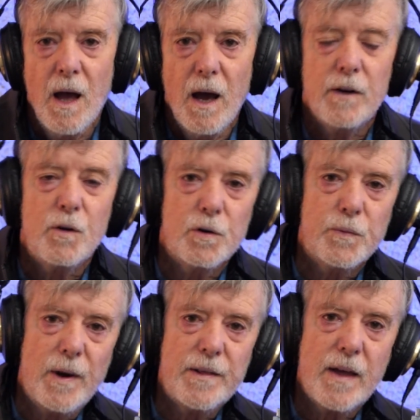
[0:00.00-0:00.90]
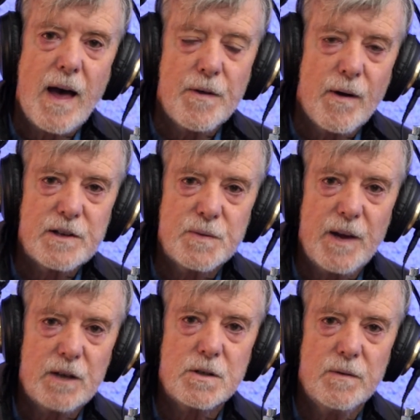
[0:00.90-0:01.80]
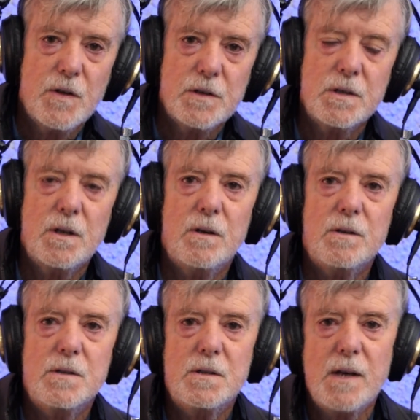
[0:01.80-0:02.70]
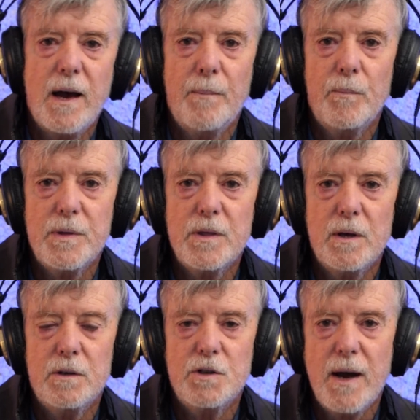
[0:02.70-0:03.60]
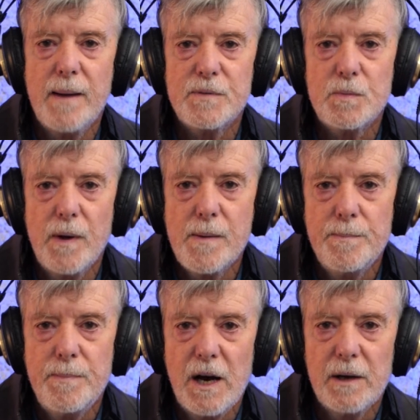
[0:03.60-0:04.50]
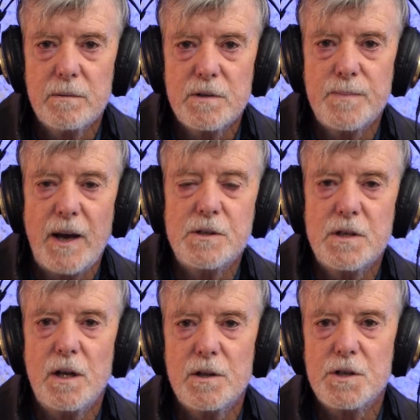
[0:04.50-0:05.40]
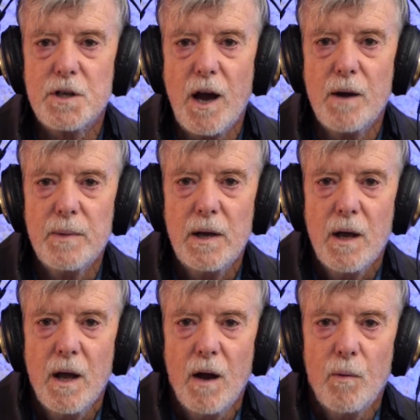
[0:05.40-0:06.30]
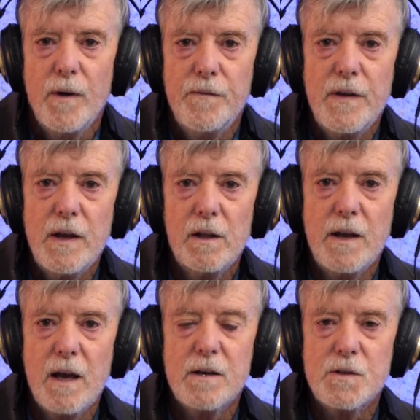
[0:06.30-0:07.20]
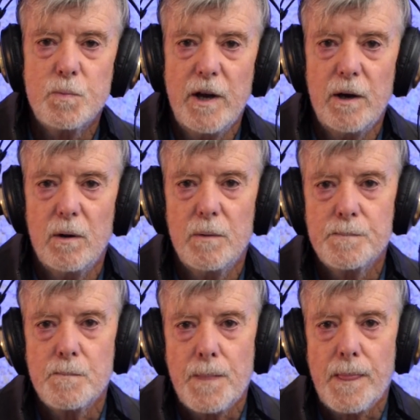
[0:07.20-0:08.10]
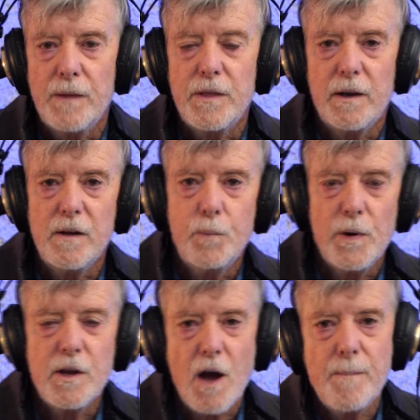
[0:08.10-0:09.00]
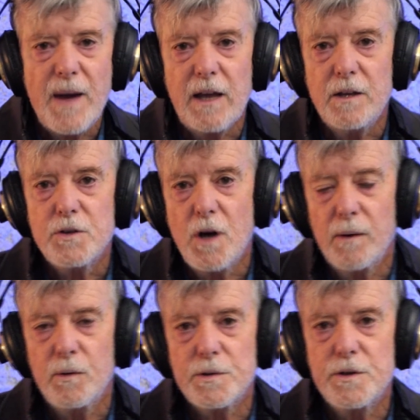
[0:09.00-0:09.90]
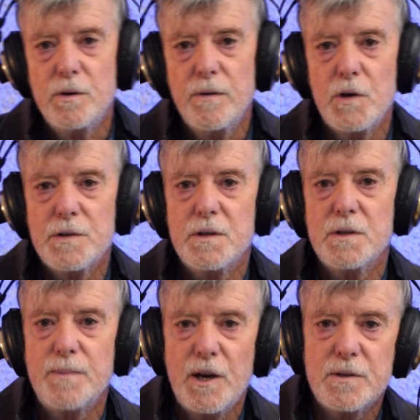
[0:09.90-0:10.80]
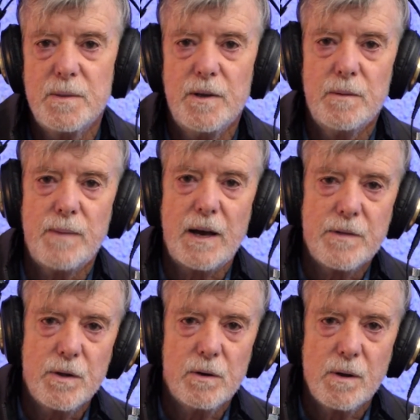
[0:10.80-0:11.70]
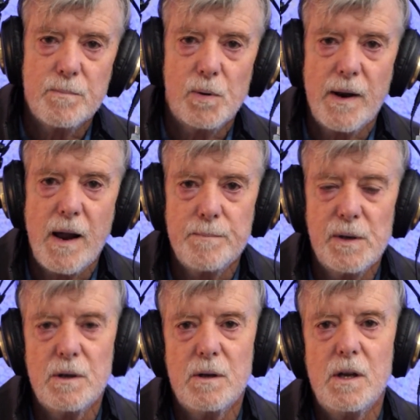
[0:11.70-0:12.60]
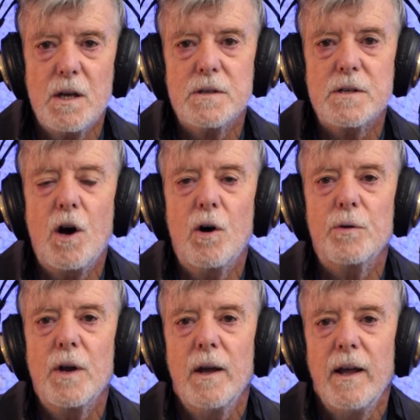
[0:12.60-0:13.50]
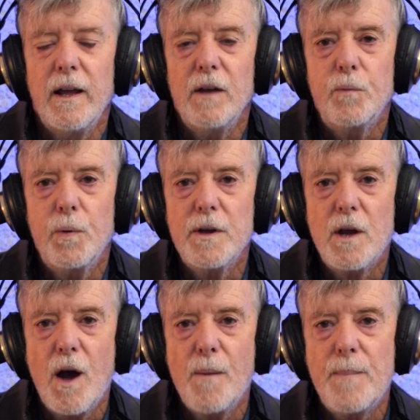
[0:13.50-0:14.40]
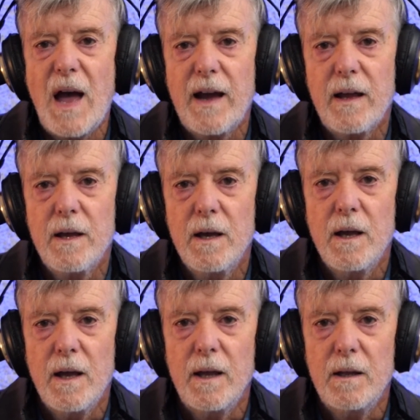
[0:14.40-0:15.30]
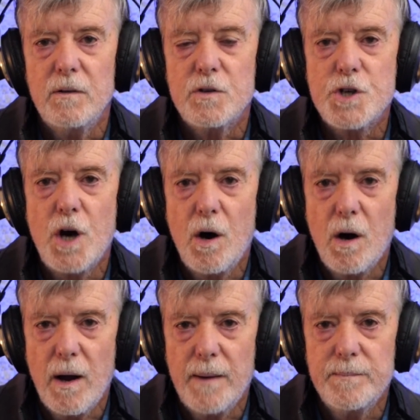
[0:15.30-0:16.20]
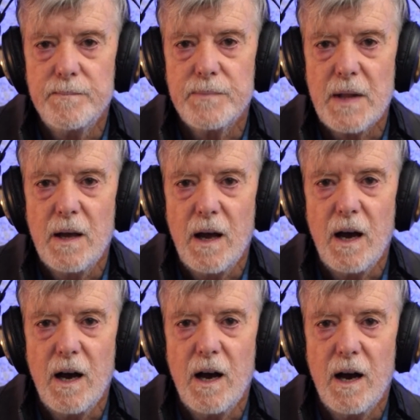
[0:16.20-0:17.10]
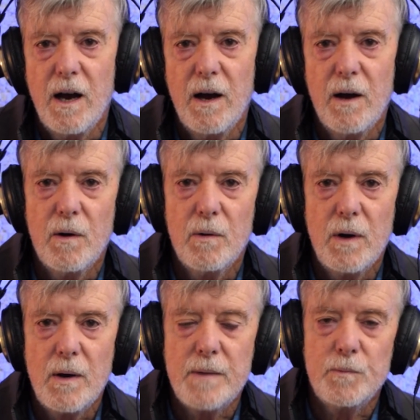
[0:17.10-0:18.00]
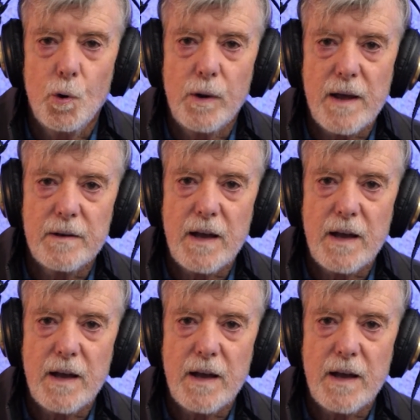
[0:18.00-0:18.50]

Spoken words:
And of course, one of the other aspects of this that is with the James Webb Space Telescope revealing as well that if we go back in time, because the universe is supposed to be about 13.8 billion years old, if we go back in time and look at